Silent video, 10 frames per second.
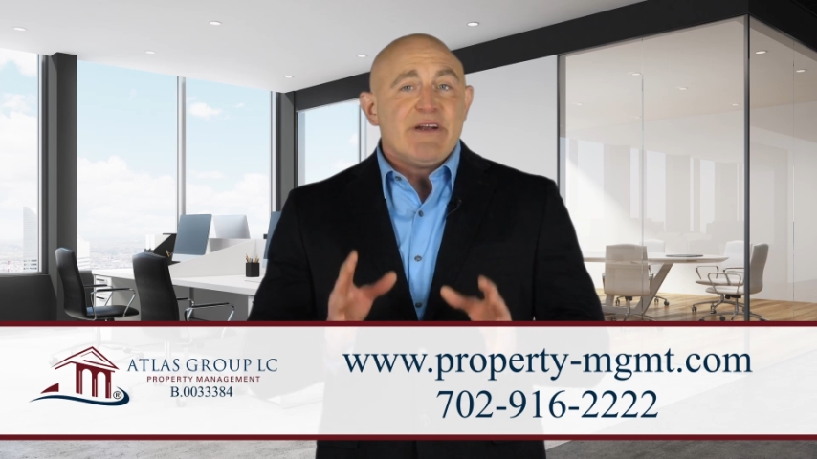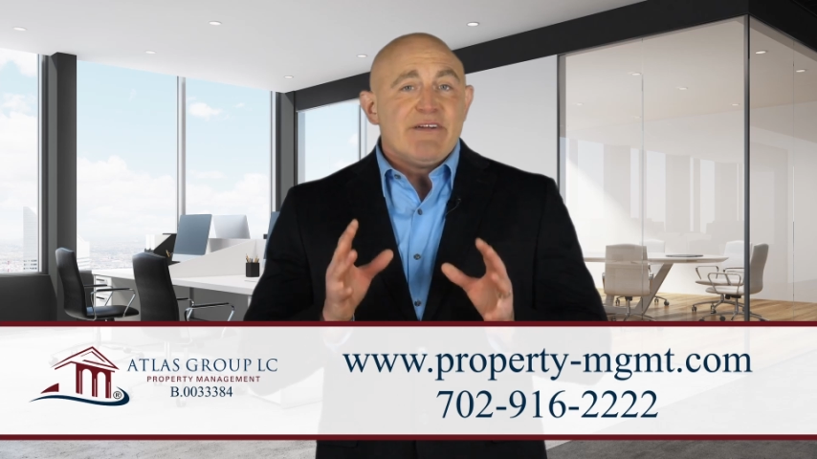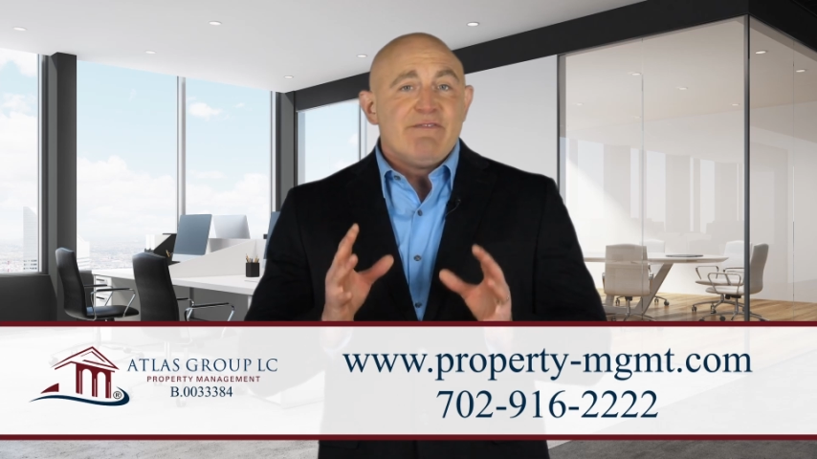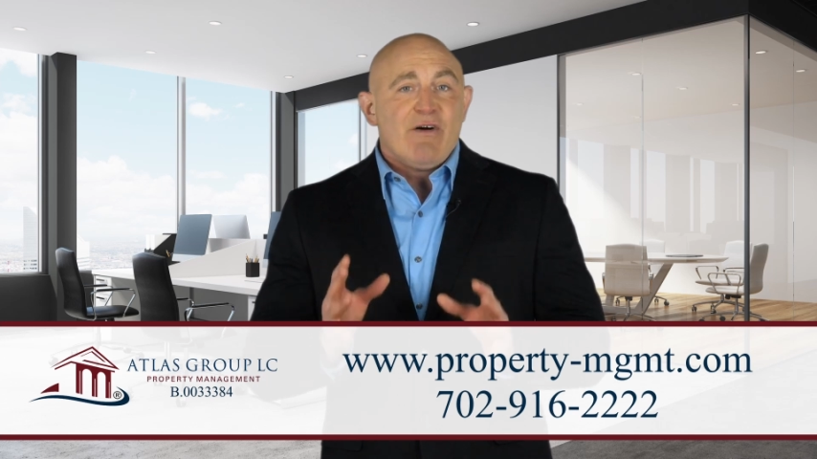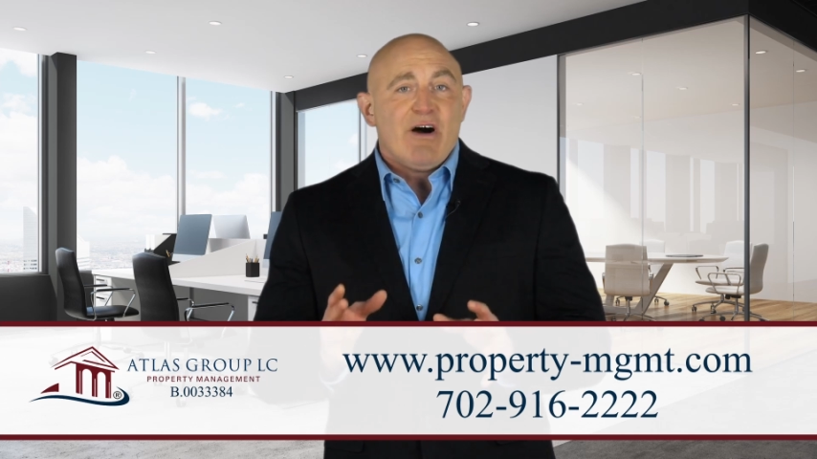
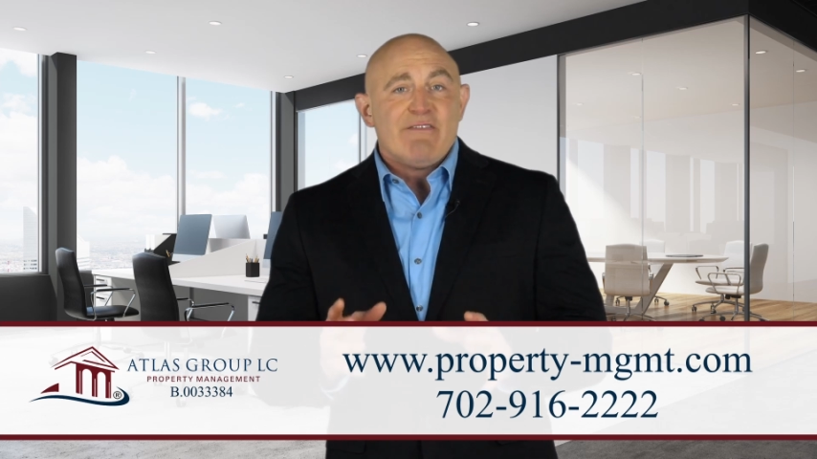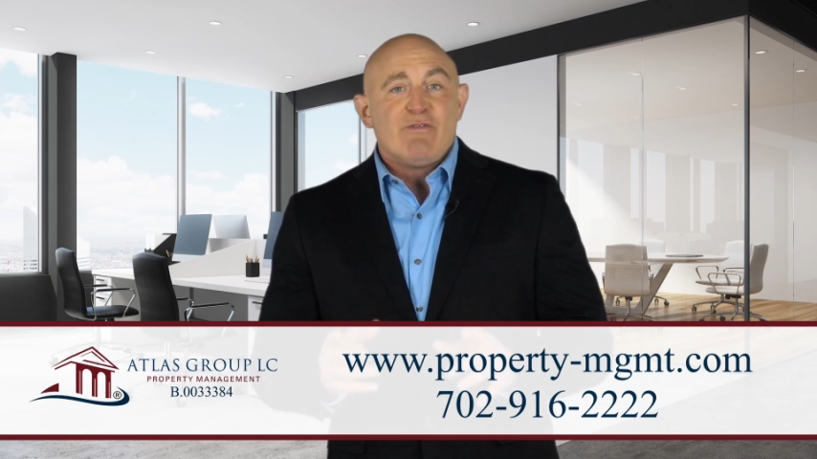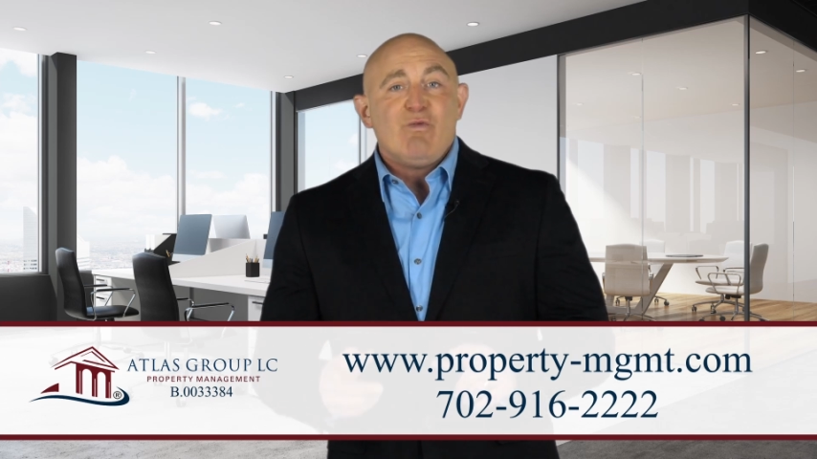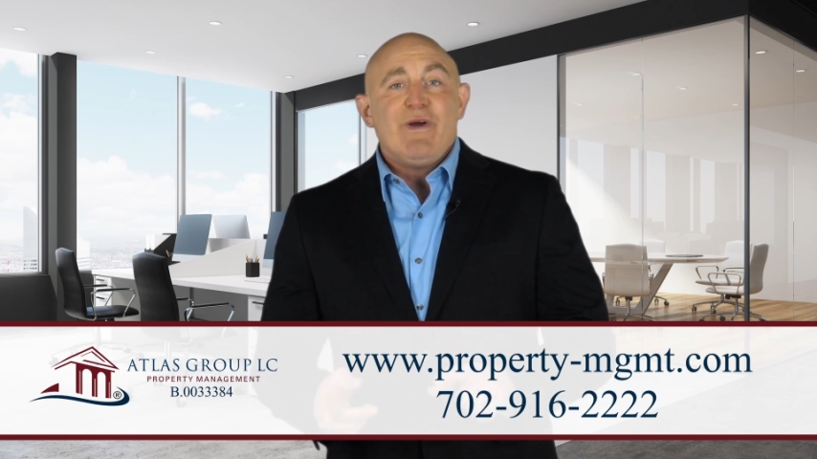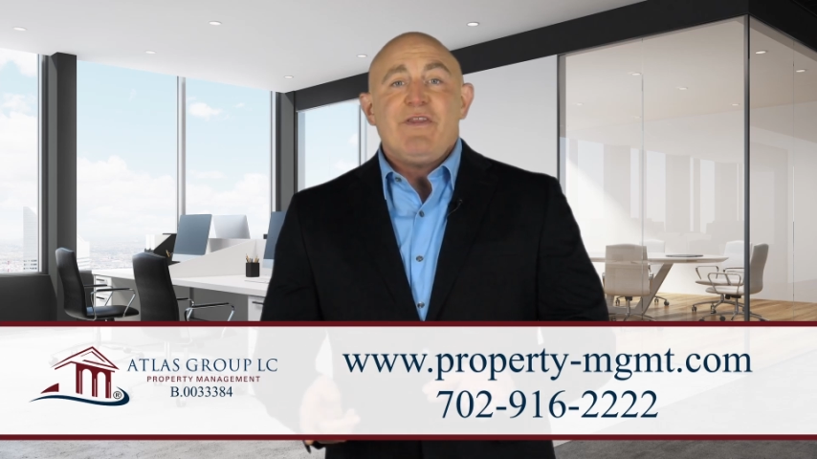involved
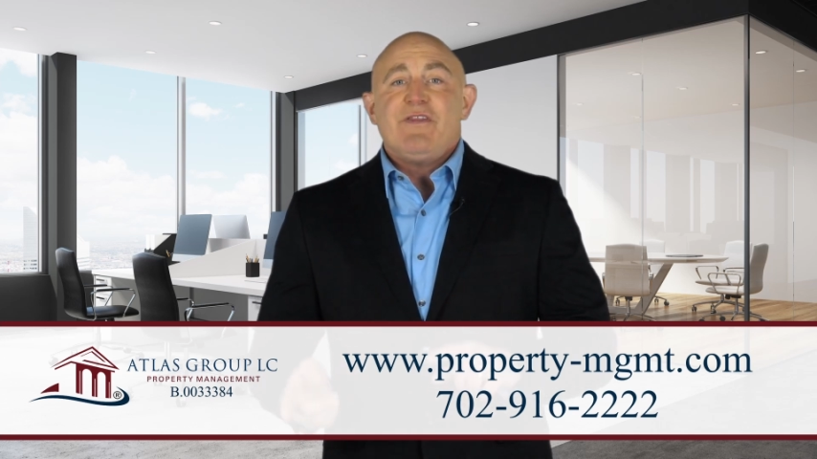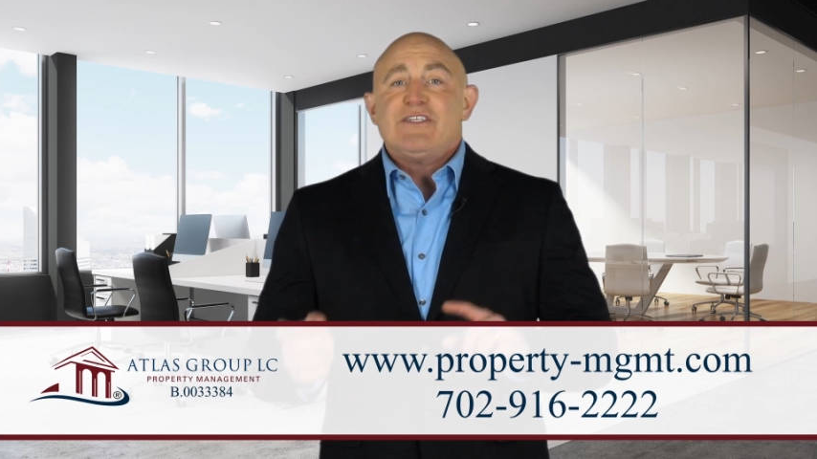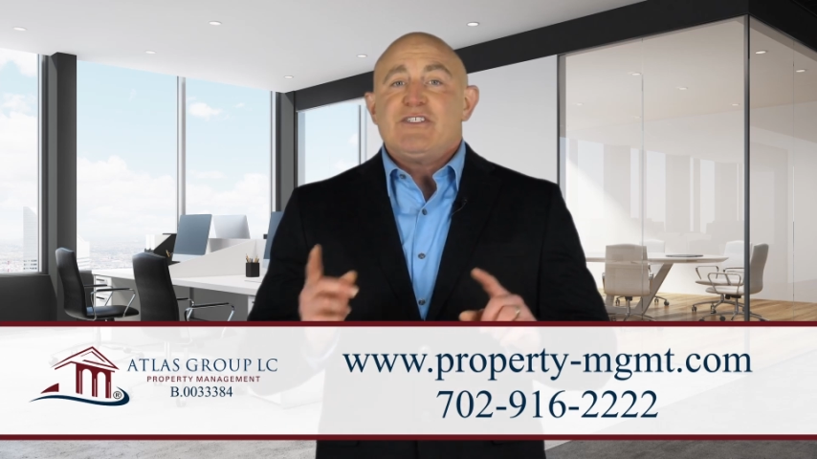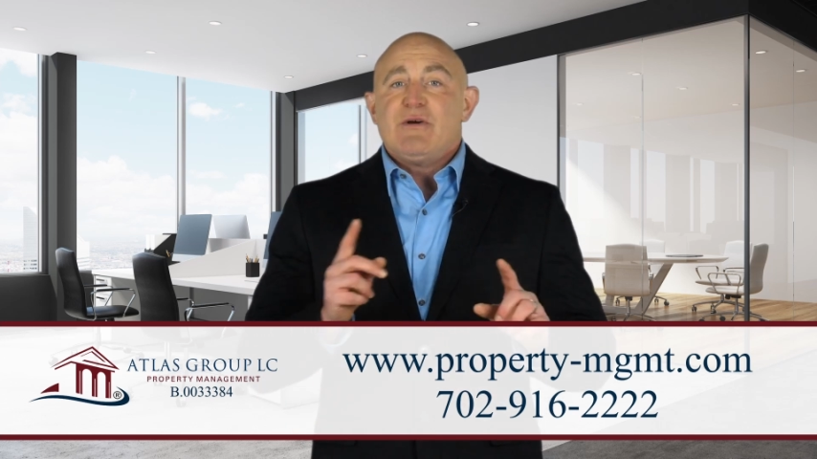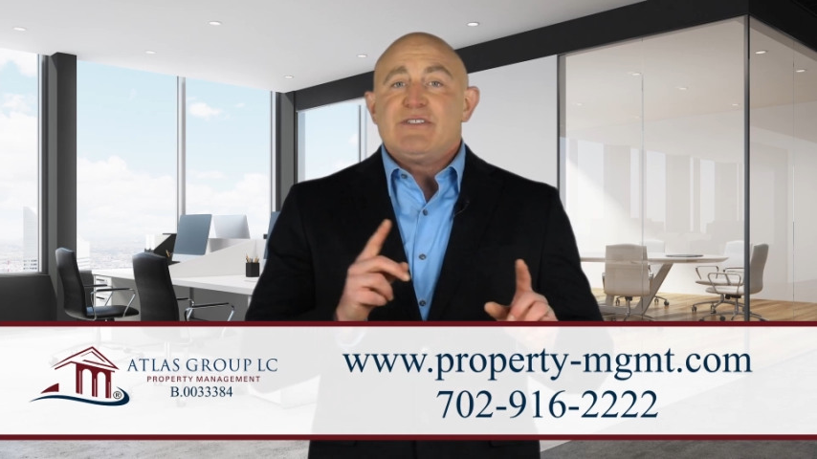with the
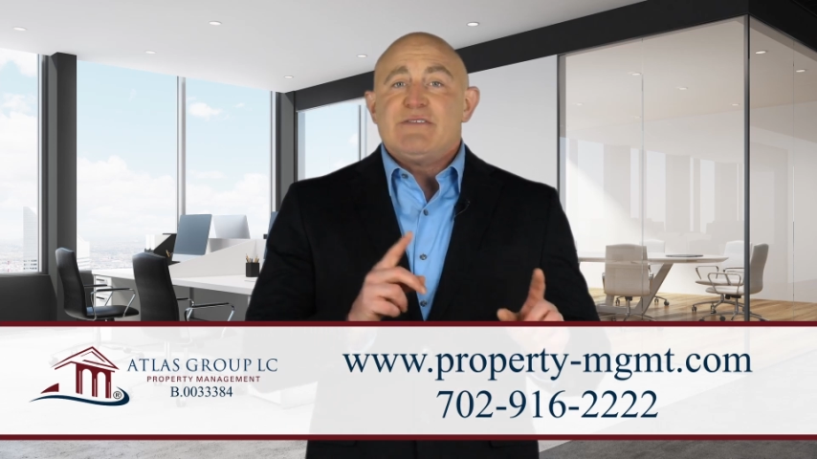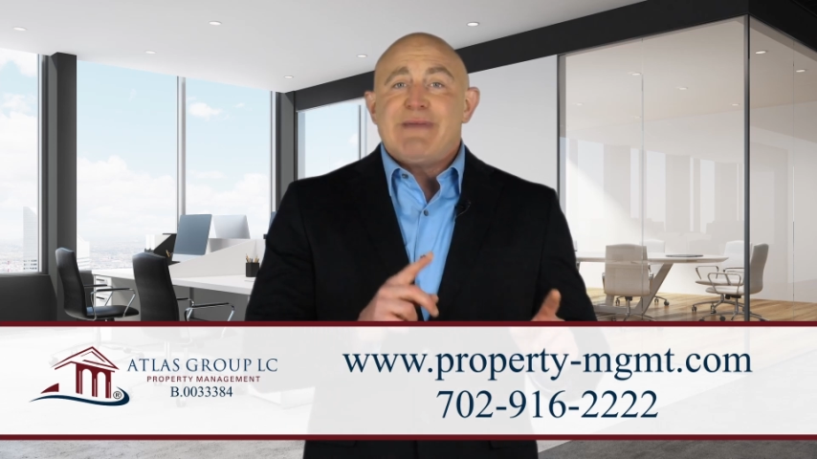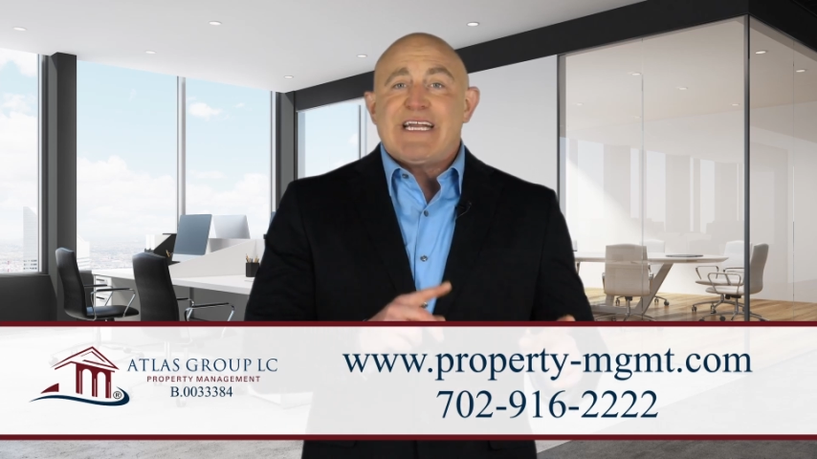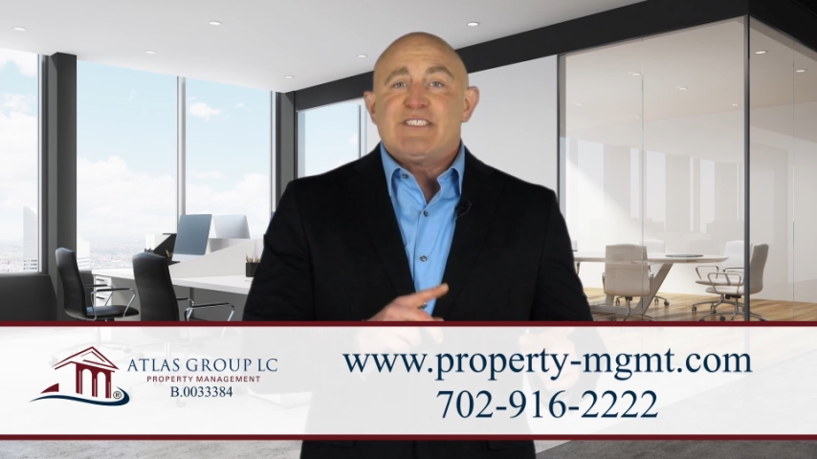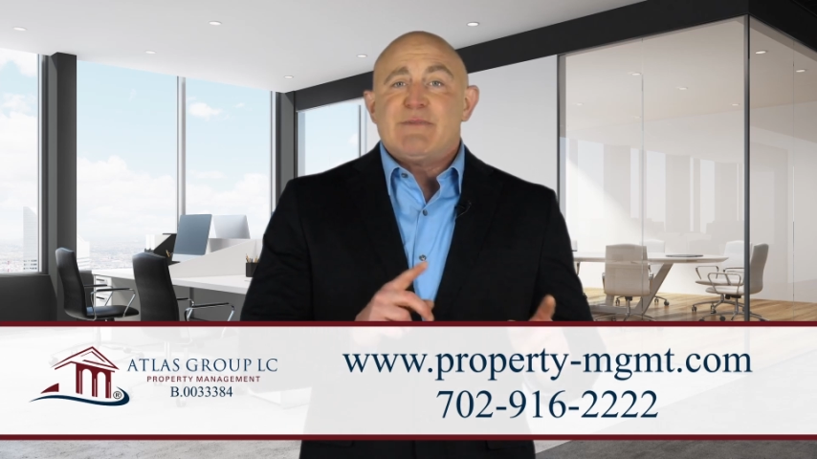chosen
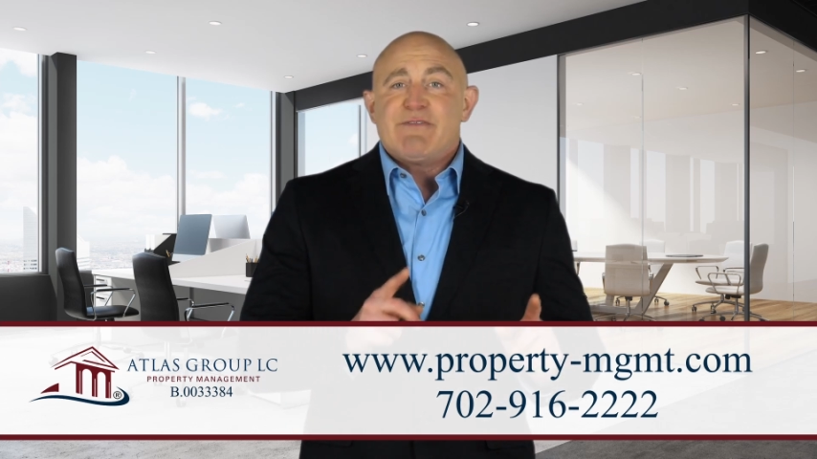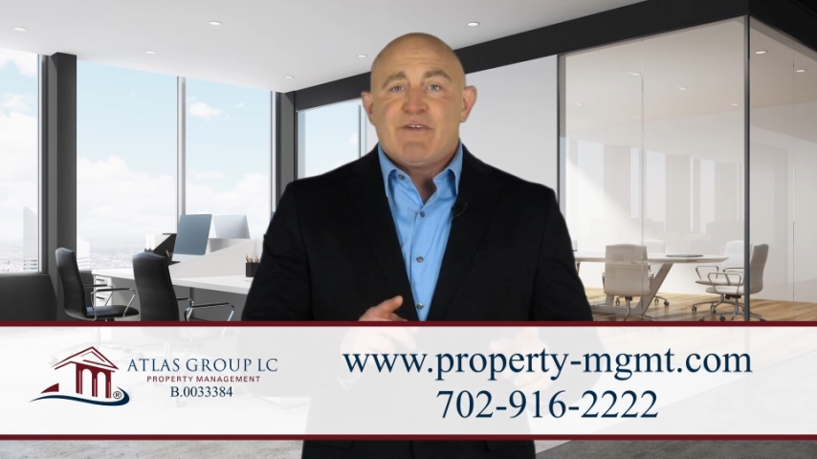management